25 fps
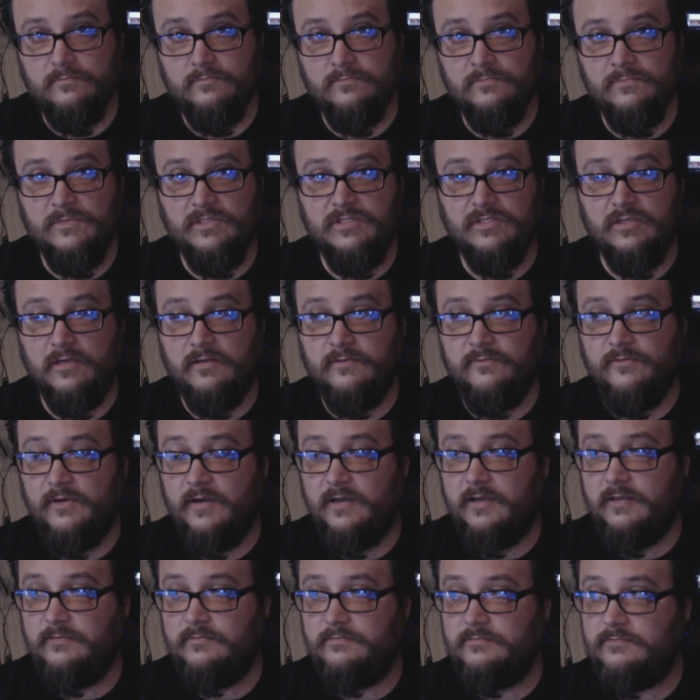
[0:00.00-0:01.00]
It's on
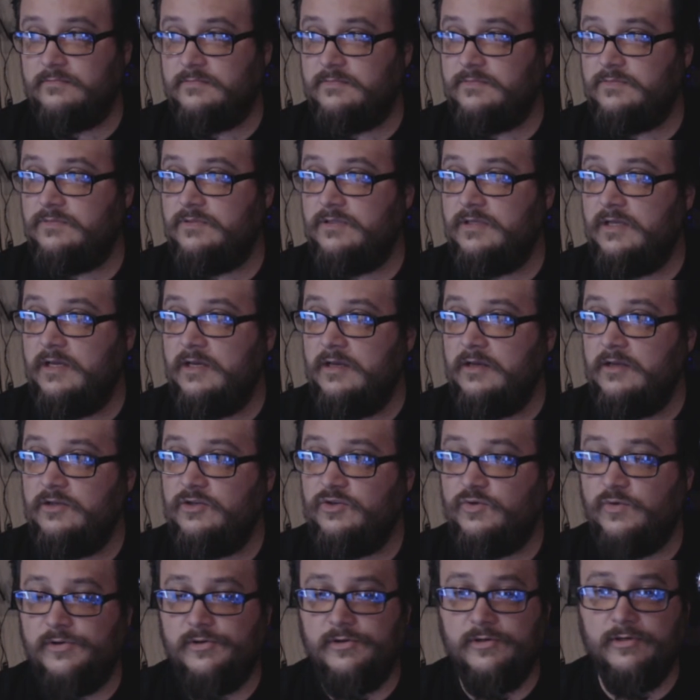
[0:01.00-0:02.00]
fucking
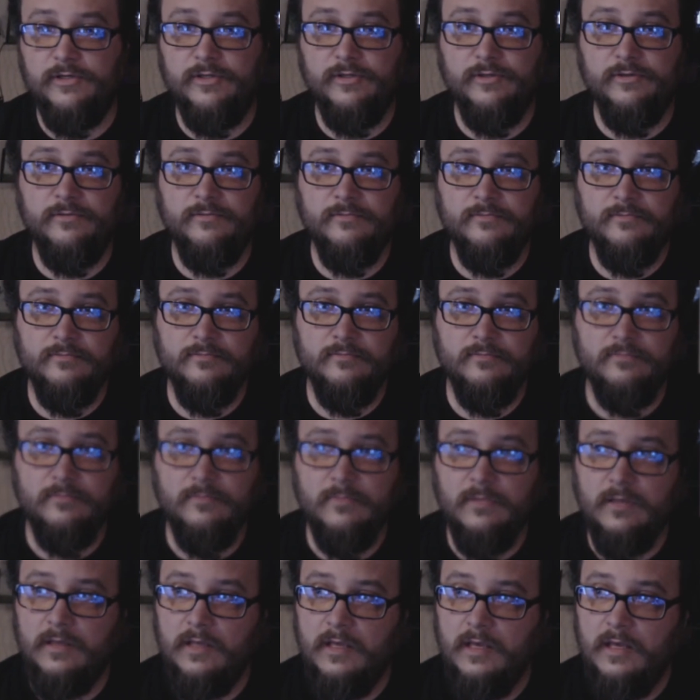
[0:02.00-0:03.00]
Twitter, dude.
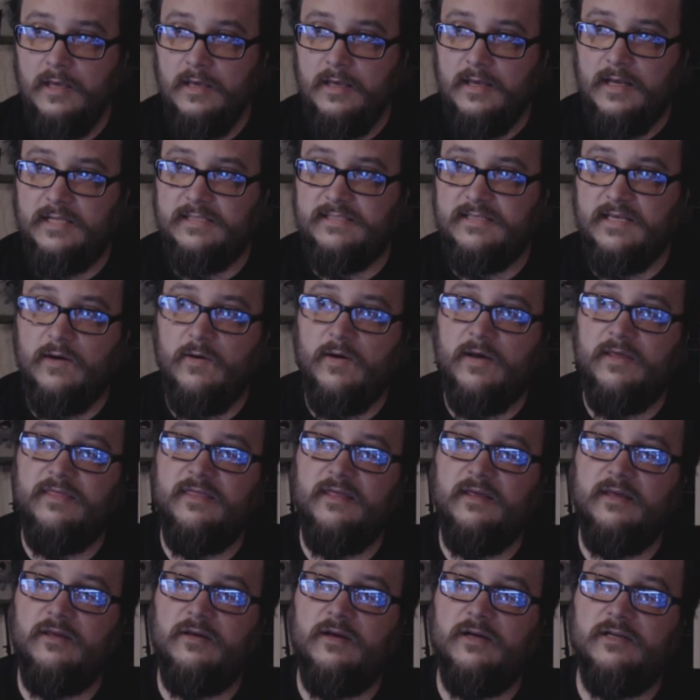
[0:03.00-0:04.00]
That's how I
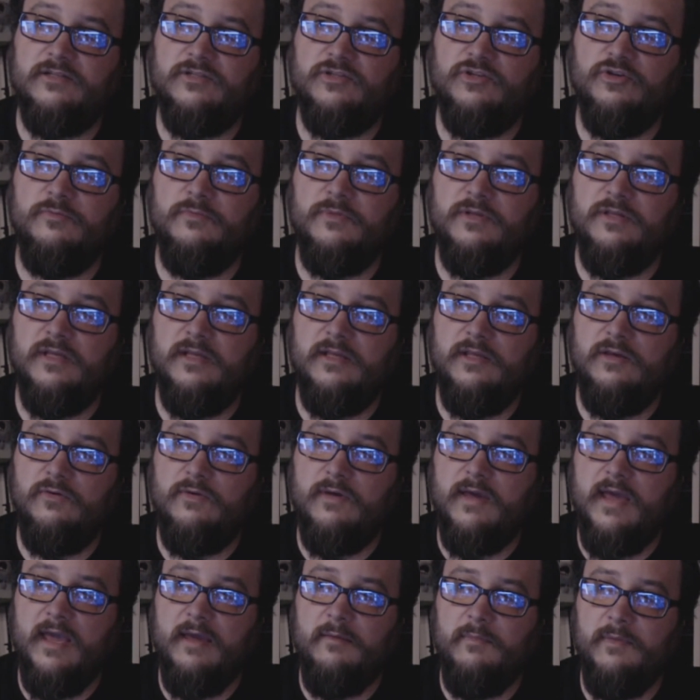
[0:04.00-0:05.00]
assumed that you
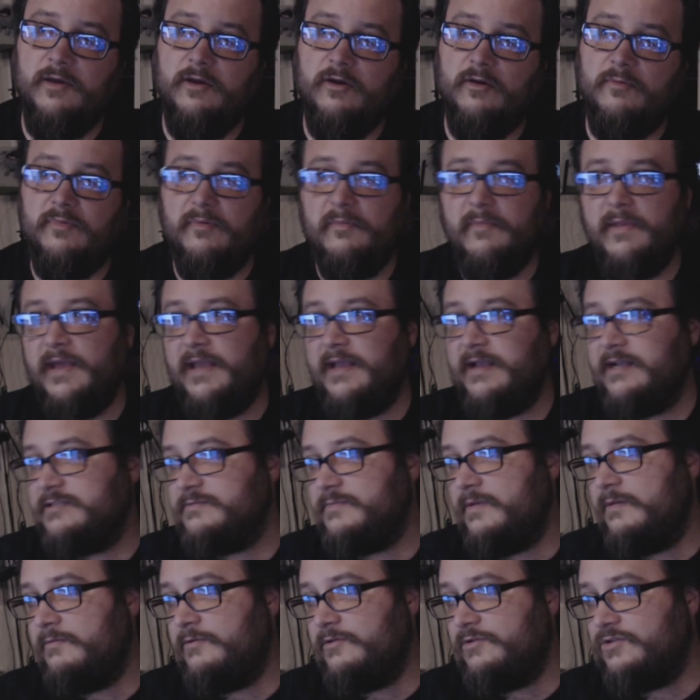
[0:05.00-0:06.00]
came here, but I guess
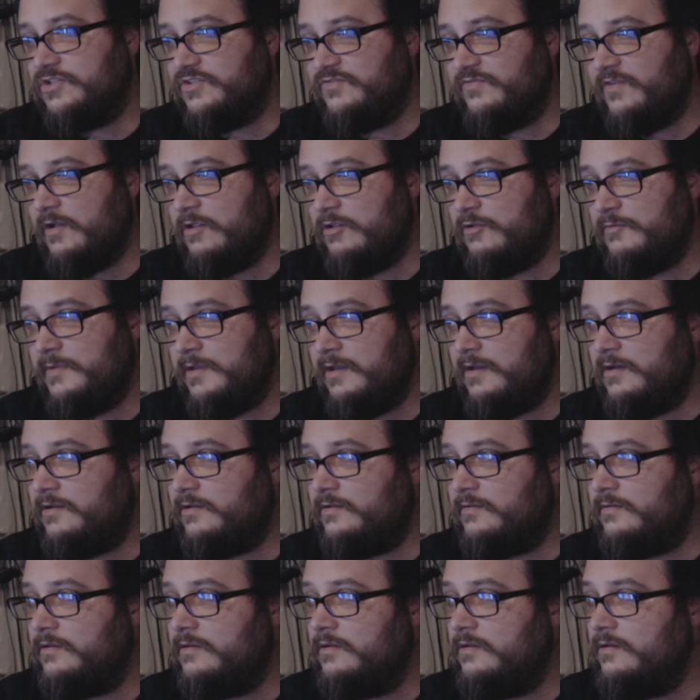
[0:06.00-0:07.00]
maybe you just follow me
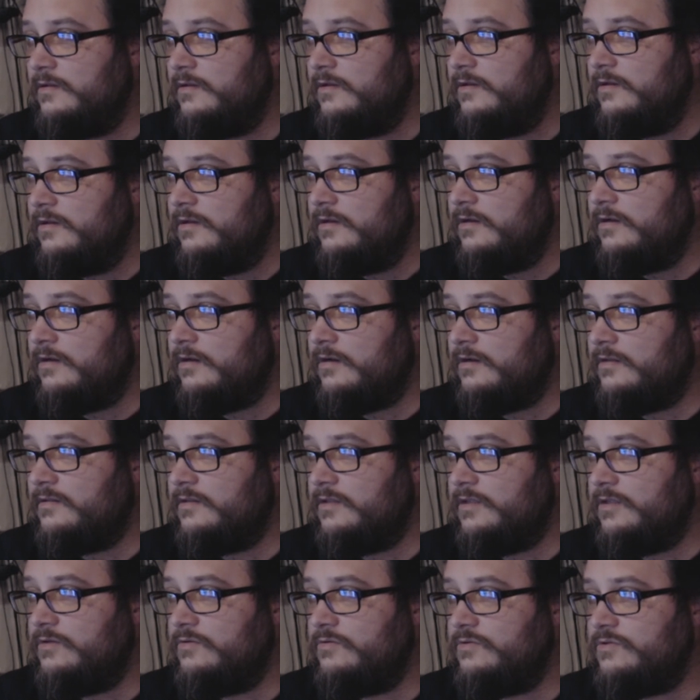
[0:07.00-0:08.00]
on the
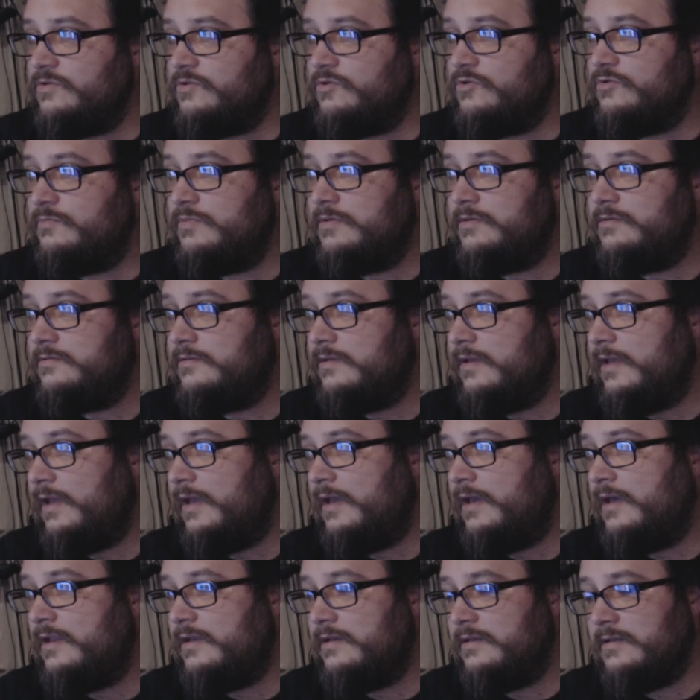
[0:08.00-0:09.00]
YouTube,
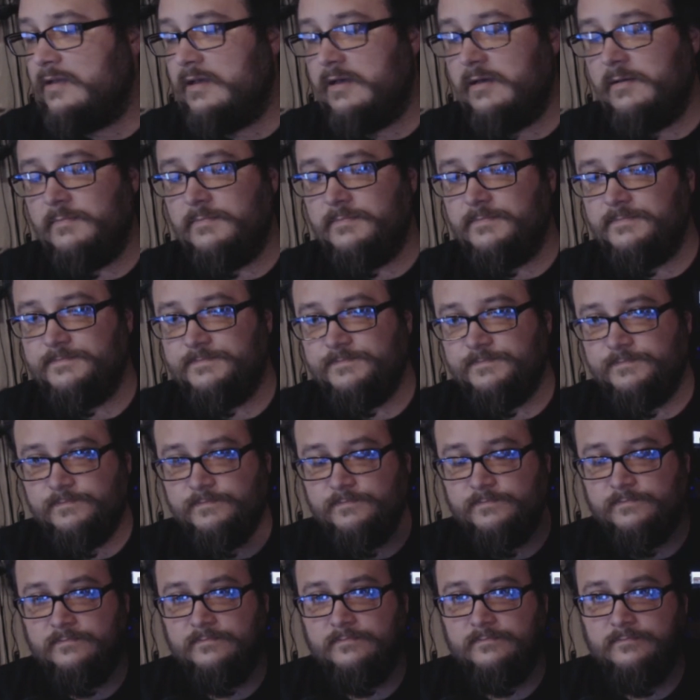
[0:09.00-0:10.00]
and
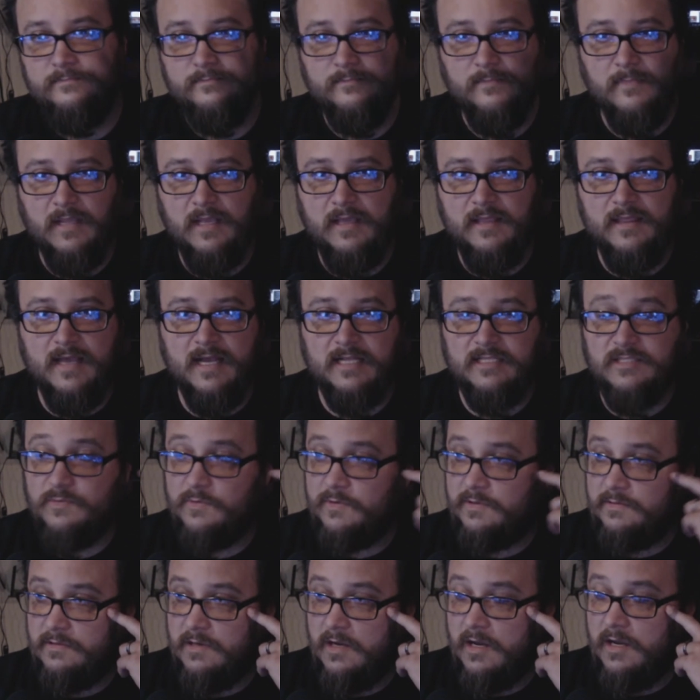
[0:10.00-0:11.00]
that's
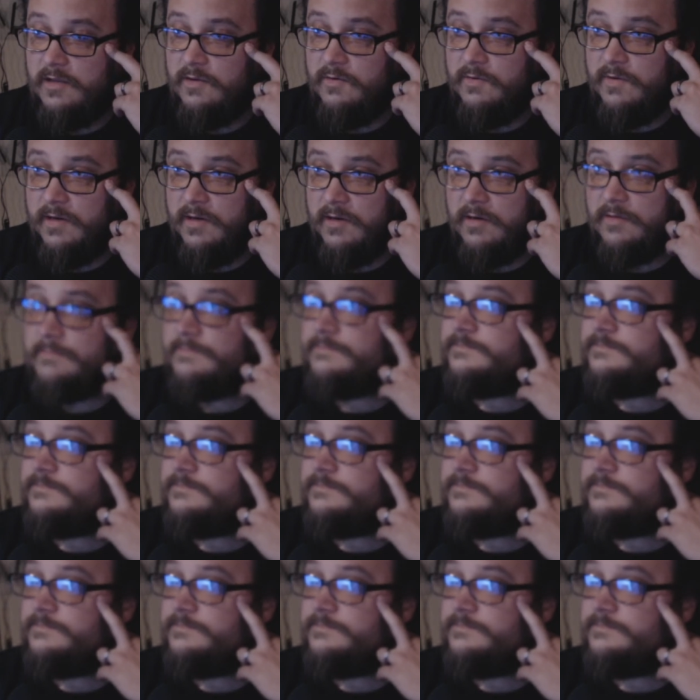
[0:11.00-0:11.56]
what got you here.